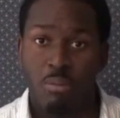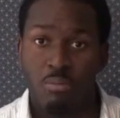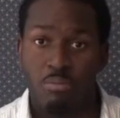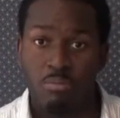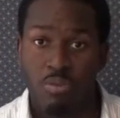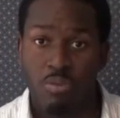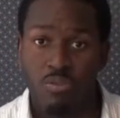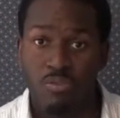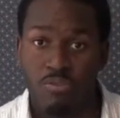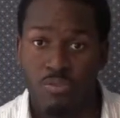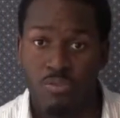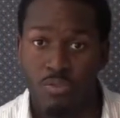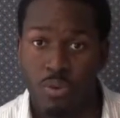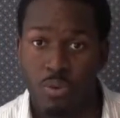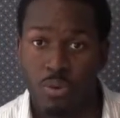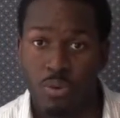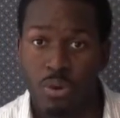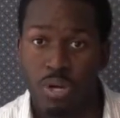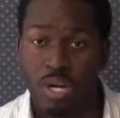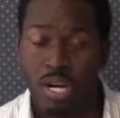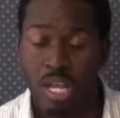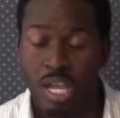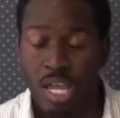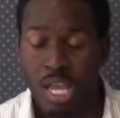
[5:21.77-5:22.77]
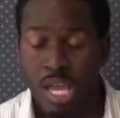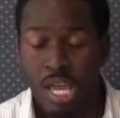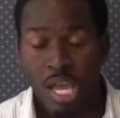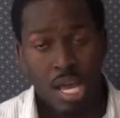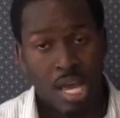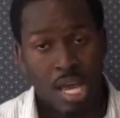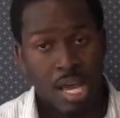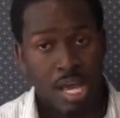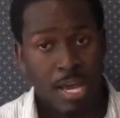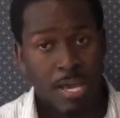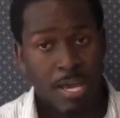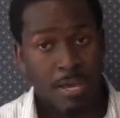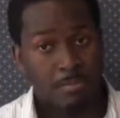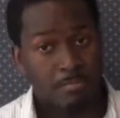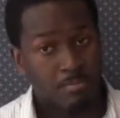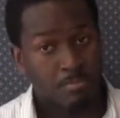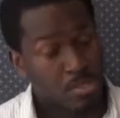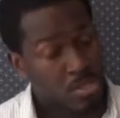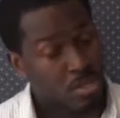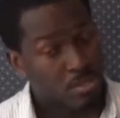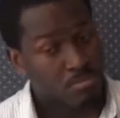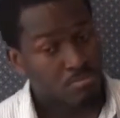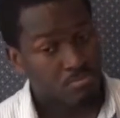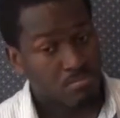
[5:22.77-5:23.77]
move forward um,
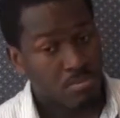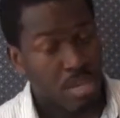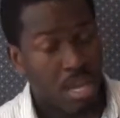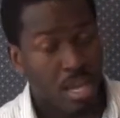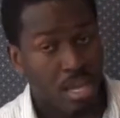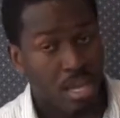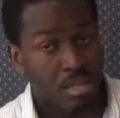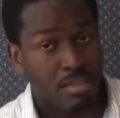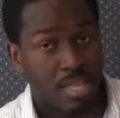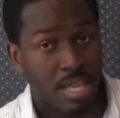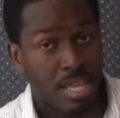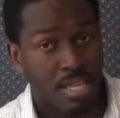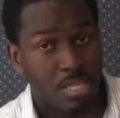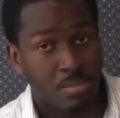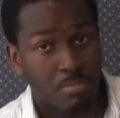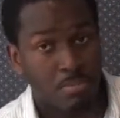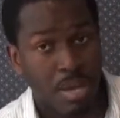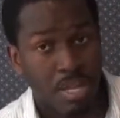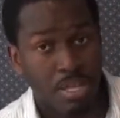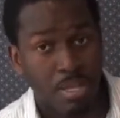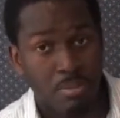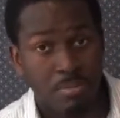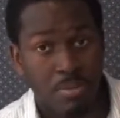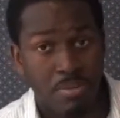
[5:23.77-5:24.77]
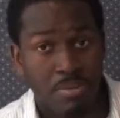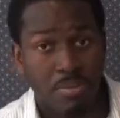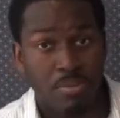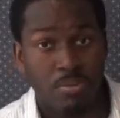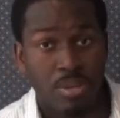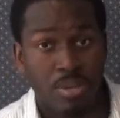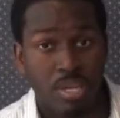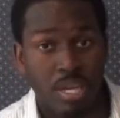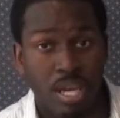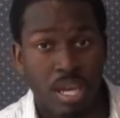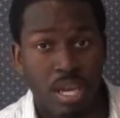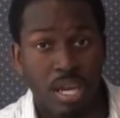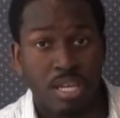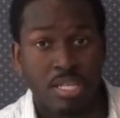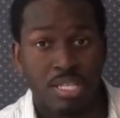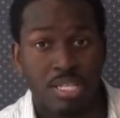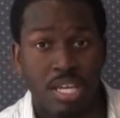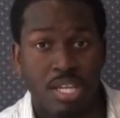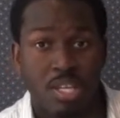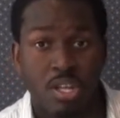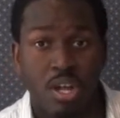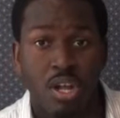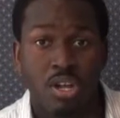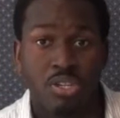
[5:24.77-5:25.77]
so yeah uh, that's my number three uh,
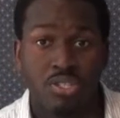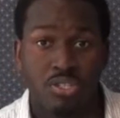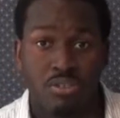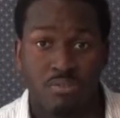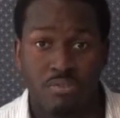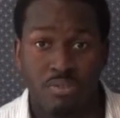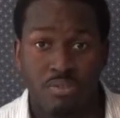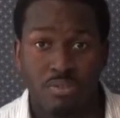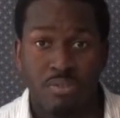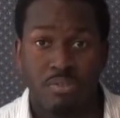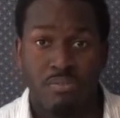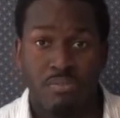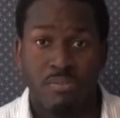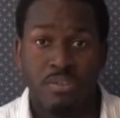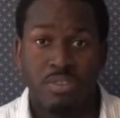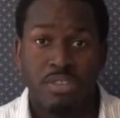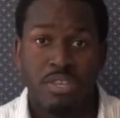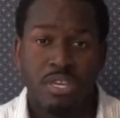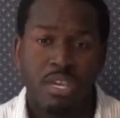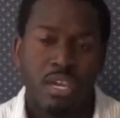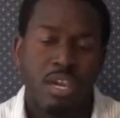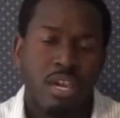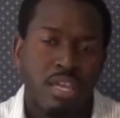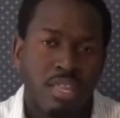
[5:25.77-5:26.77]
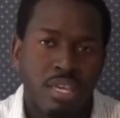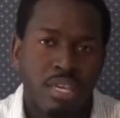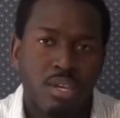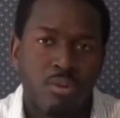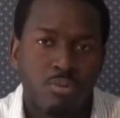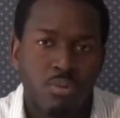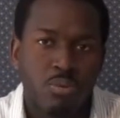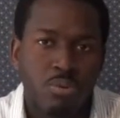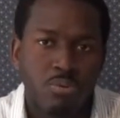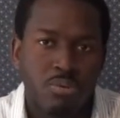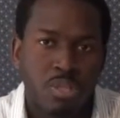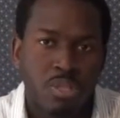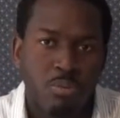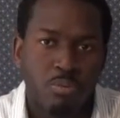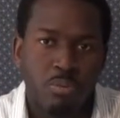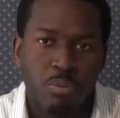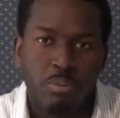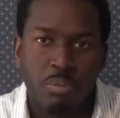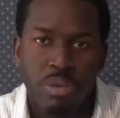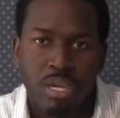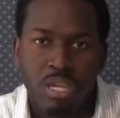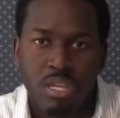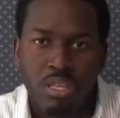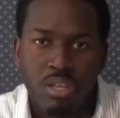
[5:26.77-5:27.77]
technology for, for the year i think we'll, that
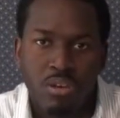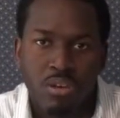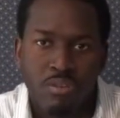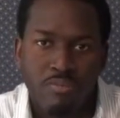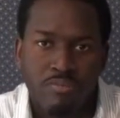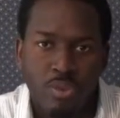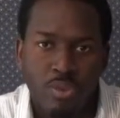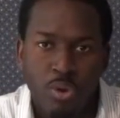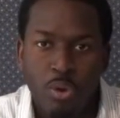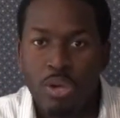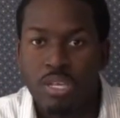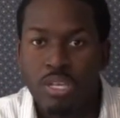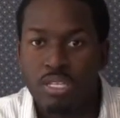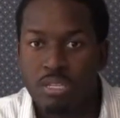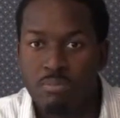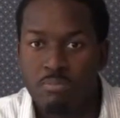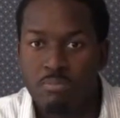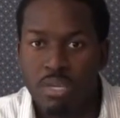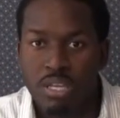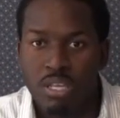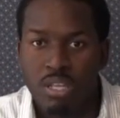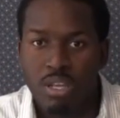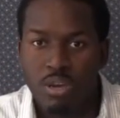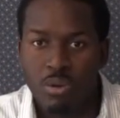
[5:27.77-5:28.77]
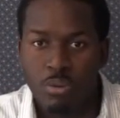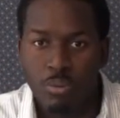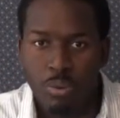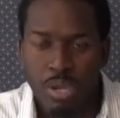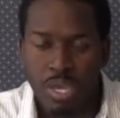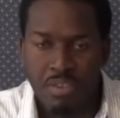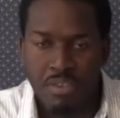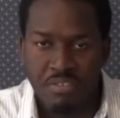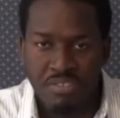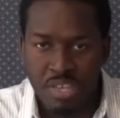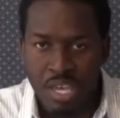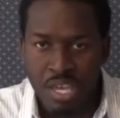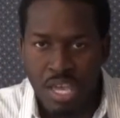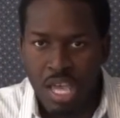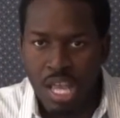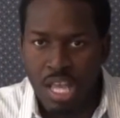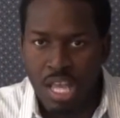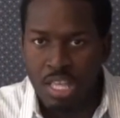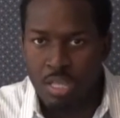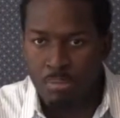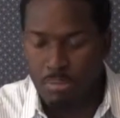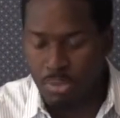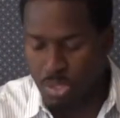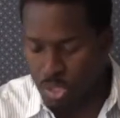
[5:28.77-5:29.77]
will make a lot of noise and make a lot of waves
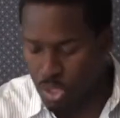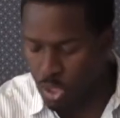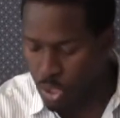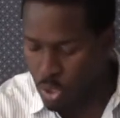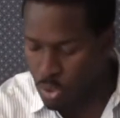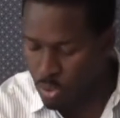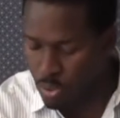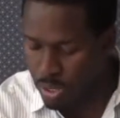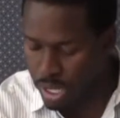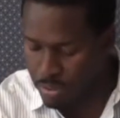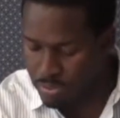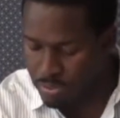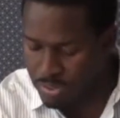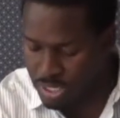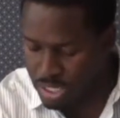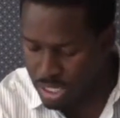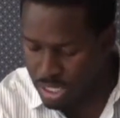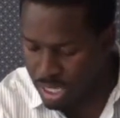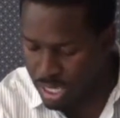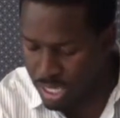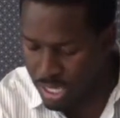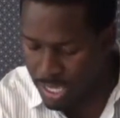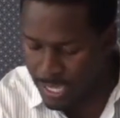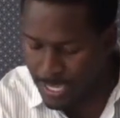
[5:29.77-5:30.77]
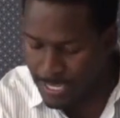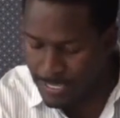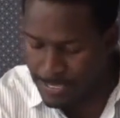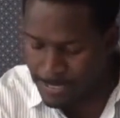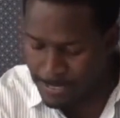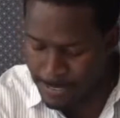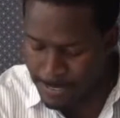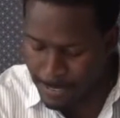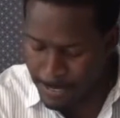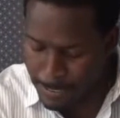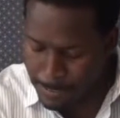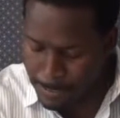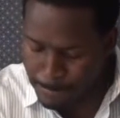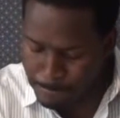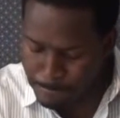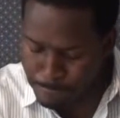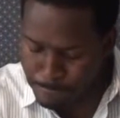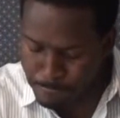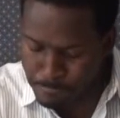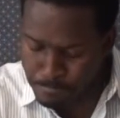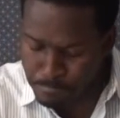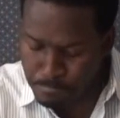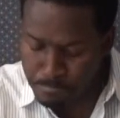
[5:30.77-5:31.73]
number two i would say is um,